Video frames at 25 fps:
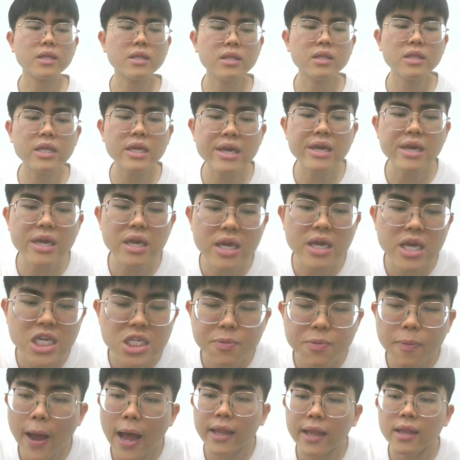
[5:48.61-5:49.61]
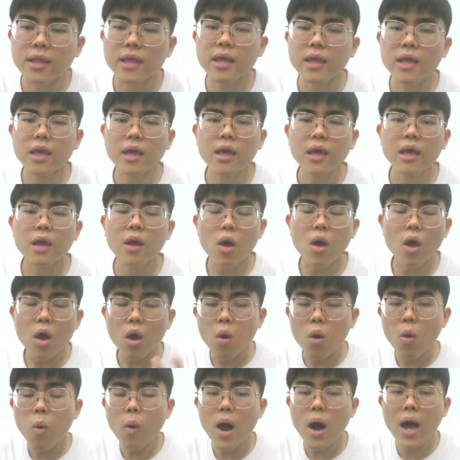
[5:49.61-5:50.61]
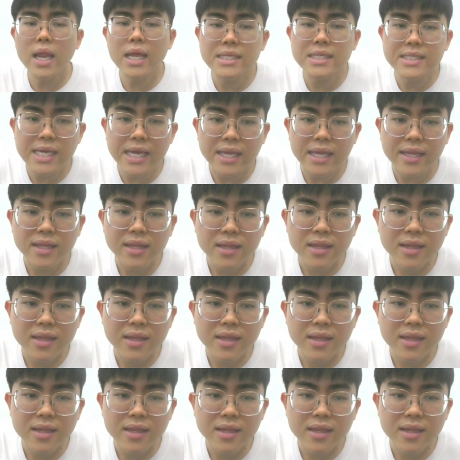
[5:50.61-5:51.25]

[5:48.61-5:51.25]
this part, what is it?